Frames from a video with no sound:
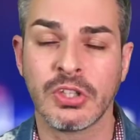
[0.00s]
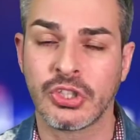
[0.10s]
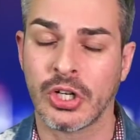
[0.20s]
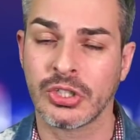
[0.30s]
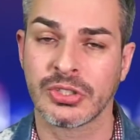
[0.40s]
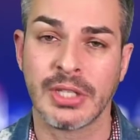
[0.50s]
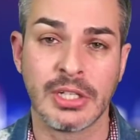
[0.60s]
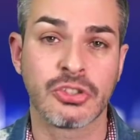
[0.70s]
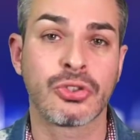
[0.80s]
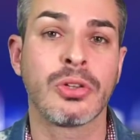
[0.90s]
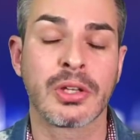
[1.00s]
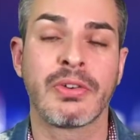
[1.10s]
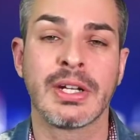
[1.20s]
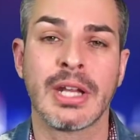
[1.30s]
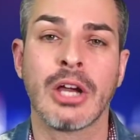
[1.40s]
the chargers they're installing
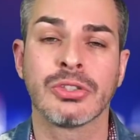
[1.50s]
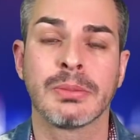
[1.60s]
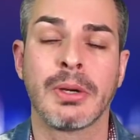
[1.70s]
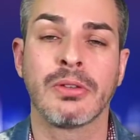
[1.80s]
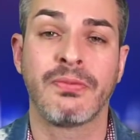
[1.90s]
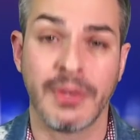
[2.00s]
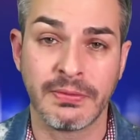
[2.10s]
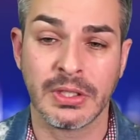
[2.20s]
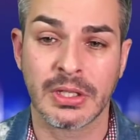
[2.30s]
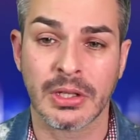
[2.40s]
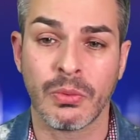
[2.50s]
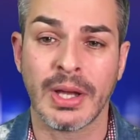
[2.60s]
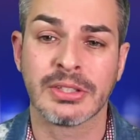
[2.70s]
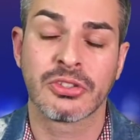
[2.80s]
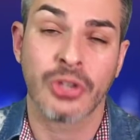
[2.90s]
right now is about 50
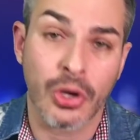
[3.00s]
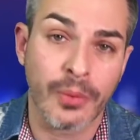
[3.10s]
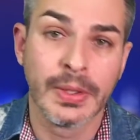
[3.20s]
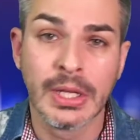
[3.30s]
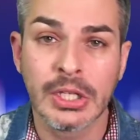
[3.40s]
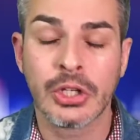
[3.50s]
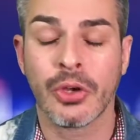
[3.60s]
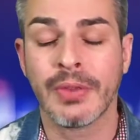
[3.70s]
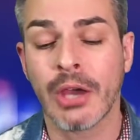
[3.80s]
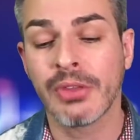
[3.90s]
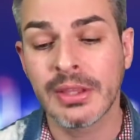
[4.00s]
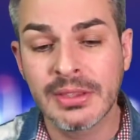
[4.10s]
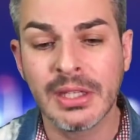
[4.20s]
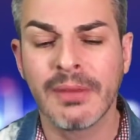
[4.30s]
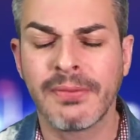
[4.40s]
kilowatts. So, you know, now they
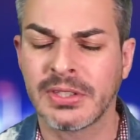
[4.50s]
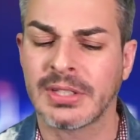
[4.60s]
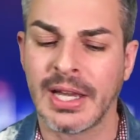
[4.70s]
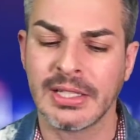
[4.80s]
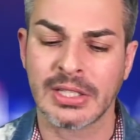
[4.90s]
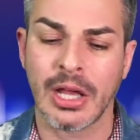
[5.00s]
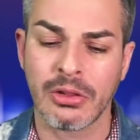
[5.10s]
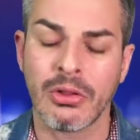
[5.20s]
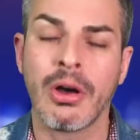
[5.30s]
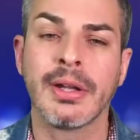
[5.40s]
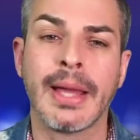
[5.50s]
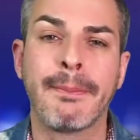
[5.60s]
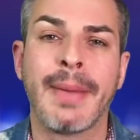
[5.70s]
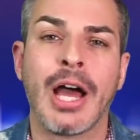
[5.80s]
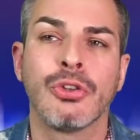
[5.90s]
did emphasize a lot
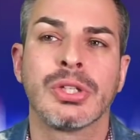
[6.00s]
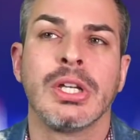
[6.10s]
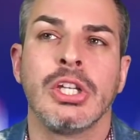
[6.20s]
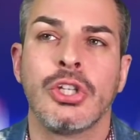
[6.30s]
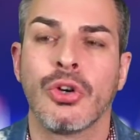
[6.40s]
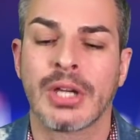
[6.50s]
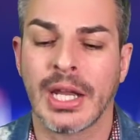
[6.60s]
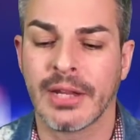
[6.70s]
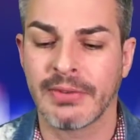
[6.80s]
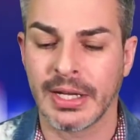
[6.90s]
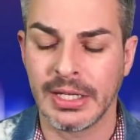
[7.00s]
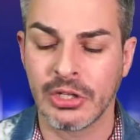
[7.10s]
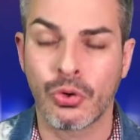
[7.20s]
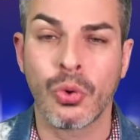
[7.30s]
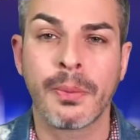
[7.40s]
about, you know, kind of
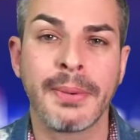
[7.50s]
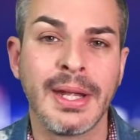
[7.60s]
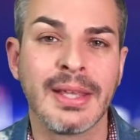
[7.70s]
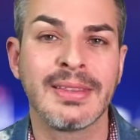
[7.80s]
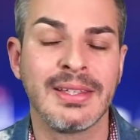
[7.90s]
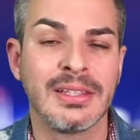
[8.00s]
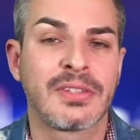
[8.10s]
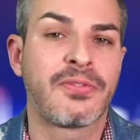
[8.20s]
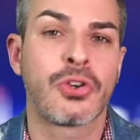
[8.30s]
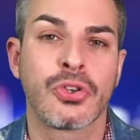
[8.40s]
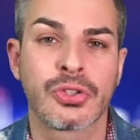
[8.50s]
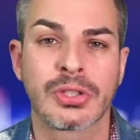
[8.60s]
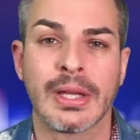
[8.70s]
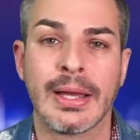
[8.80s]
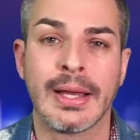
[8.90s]
incorporating these first
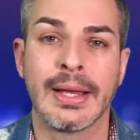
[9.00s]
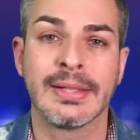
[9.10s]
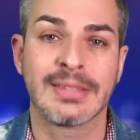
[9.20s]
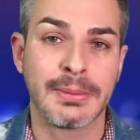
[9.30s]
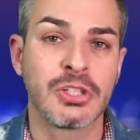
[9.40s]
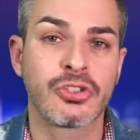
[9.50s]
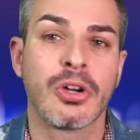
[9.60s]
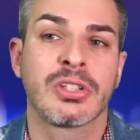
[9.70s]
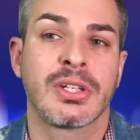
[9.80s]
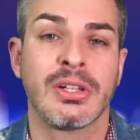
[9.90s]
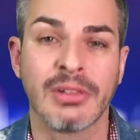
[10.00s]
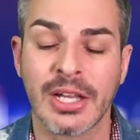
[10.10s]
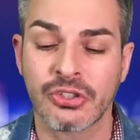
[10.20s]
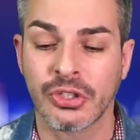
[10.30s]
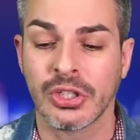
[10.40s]
semi-trucks that are
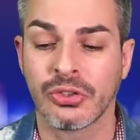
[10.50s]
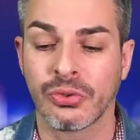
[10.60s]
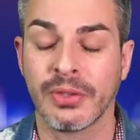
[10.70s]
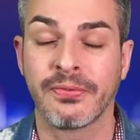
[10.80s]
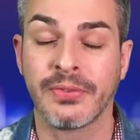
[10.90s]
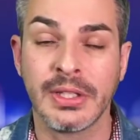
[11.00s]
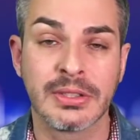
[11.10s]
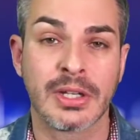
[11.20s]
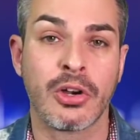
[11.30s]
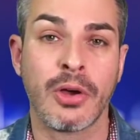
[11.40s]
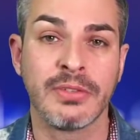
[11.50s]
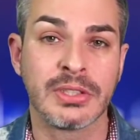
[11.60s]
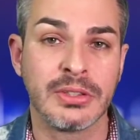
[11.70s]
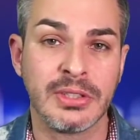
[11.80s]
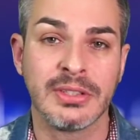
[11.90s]
electric into the fleets that are
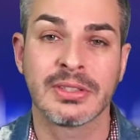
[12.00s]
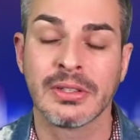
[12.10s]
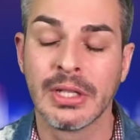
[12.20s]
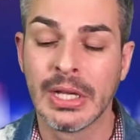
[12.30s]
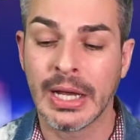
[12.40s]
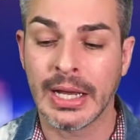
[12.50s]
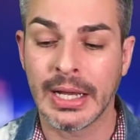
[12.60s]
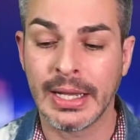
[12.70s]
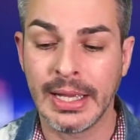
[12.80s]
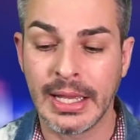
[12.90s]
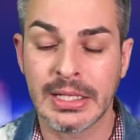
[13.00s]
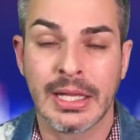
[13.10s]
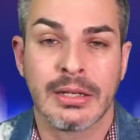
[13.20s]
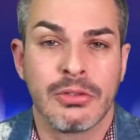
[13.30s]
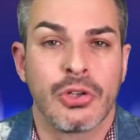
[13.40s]
obviously diesel,
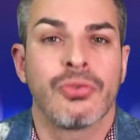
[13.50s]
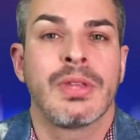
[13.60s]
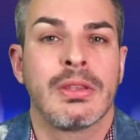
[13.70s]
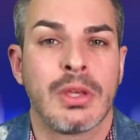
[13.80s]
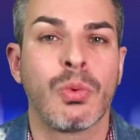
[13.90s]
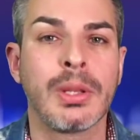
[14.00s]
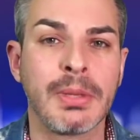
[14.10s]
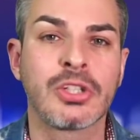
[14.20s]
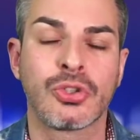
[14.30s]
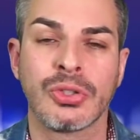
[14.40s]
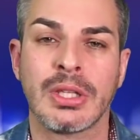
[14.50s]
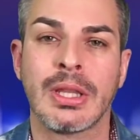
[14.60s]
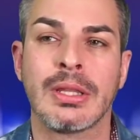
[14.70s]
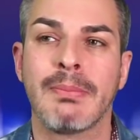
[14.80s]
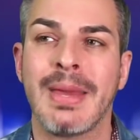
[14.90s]
and you know, they want to make sure that
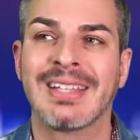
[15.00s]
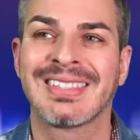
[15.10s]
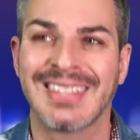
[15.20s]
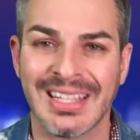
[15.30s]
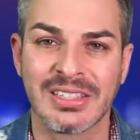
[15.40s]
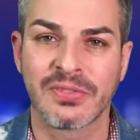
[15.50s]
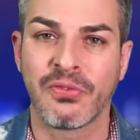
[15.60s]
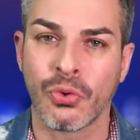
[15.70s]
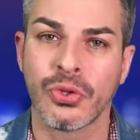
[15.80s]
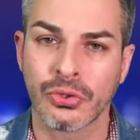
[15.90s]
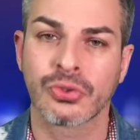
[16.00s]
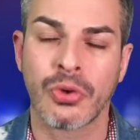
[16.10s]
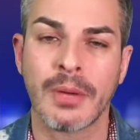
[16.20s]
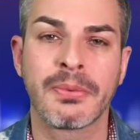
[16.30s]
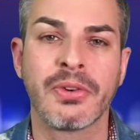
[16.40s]
that makes sense for those who
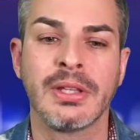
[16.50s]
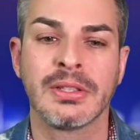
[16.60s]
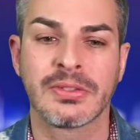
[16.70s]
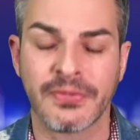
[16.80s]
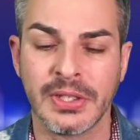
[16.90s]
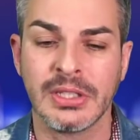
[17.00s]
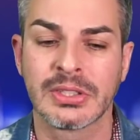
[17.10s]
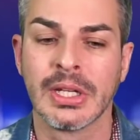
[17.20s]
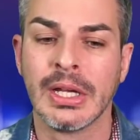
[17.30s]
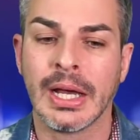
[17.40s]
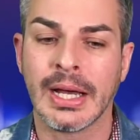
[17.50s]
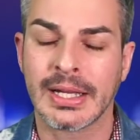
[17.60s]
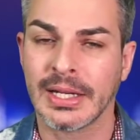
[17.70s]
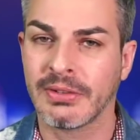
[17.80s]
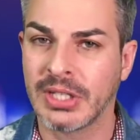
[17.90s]
operate these fleets,
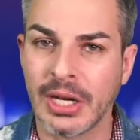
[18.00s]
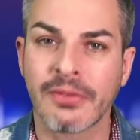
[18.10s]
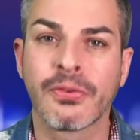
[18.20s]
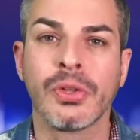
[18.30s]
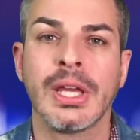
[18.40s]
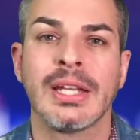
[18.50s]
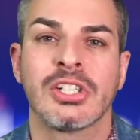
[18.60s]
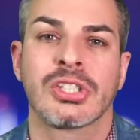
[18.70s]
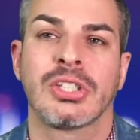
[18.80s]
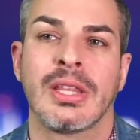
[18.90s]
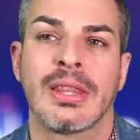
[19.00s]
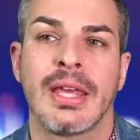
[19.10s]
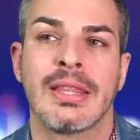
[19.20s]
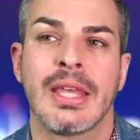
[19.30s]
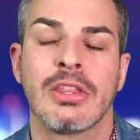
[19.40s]
kind of carefully, and that
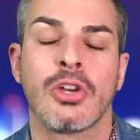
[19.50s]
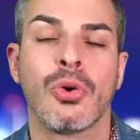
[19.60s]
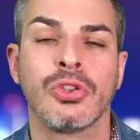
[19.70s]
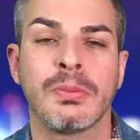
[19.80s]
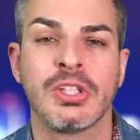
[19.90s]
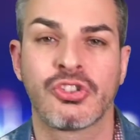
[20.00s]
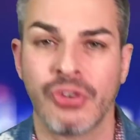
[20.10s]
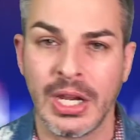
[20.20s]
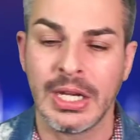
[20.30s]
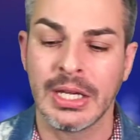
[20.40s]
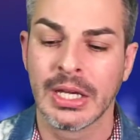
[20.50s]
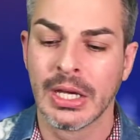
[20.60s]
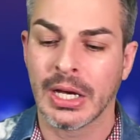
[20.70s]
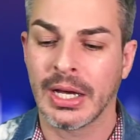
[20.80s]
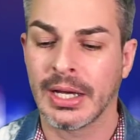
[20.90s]
they're going to be training
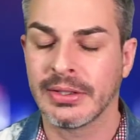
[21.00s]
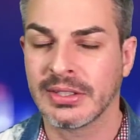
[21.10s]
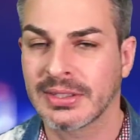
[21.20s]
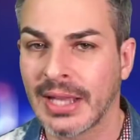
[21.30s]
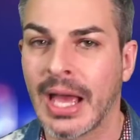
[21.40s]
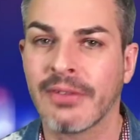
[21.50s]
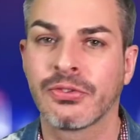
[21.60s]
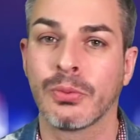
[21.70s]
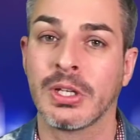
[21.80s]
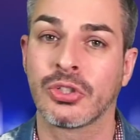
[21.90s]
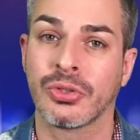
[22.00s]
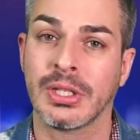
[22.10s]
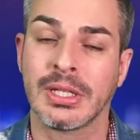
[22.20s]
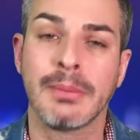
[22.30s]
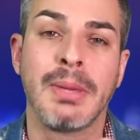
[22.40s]
the staff to make sure sure
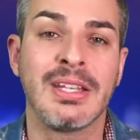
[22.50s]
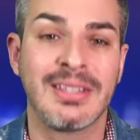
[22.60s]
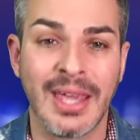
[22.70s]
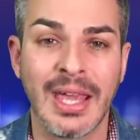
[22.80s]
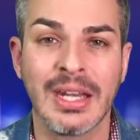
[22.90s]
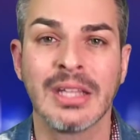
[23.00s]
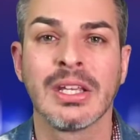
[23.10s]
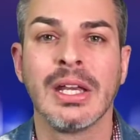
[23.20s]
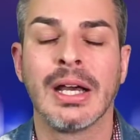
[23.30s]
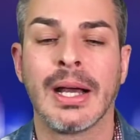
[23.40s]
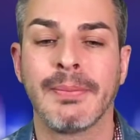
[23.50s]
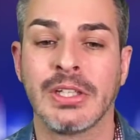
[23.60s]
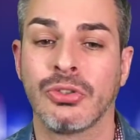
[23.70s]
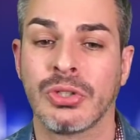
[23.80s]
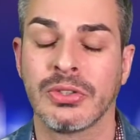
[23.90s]
they can maintain it.
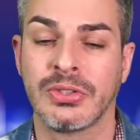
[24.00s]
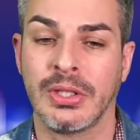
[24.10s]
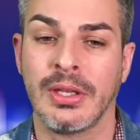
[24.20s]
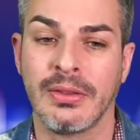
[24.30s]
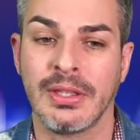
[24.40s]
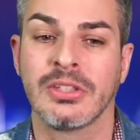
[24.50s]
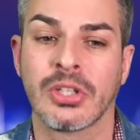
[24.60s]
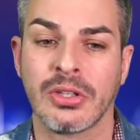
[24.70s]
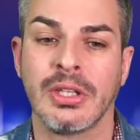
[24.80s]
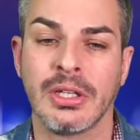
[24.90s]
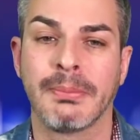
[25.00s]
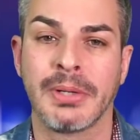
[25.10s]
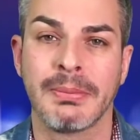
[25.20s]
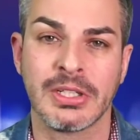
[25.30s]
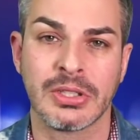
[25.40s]
As you can see, these are the
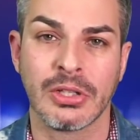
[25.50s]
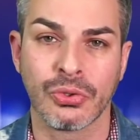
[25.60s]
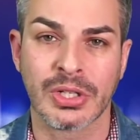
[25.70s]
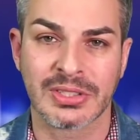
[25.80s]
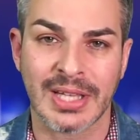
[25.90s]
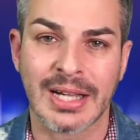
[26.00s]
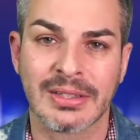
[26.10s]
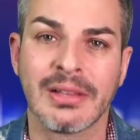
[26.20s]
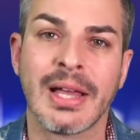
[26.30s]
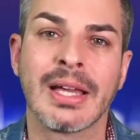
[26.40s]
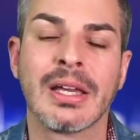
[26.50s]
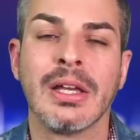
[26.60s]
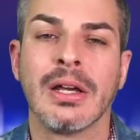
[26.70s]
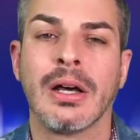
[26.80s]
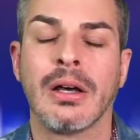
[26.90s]
pretty much, they look exactly like
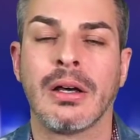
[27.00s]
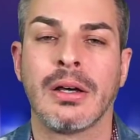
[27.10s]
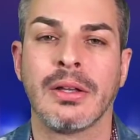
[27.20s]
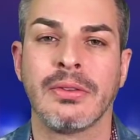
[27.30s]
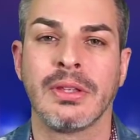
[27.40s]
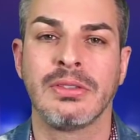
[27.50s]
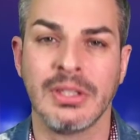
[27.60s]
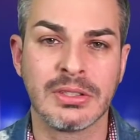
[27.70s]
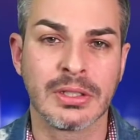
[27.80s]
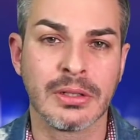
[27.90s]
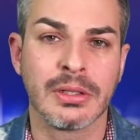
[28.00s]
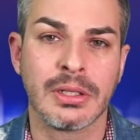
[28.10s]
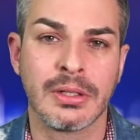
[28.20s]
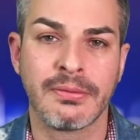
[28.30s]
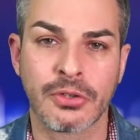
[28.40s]
the diesel
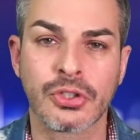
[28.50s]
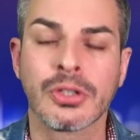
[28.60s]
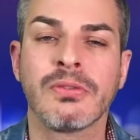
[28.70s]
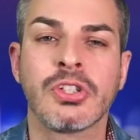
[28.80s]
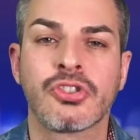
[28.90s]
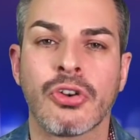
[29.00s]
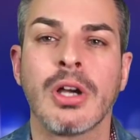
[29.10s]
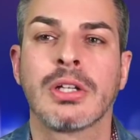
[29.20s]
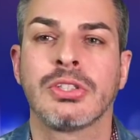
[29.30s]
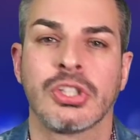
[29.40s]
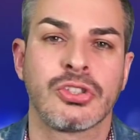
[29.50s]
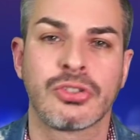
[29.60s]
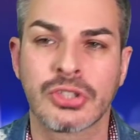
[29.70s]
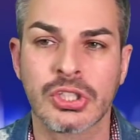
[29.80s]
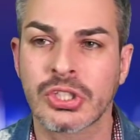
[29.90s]
version of this truck,
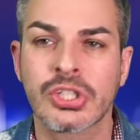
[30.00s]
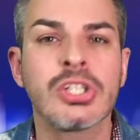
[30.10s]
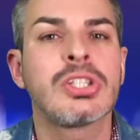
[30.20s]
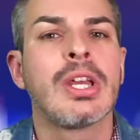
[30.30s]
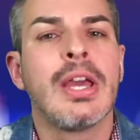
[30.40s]
just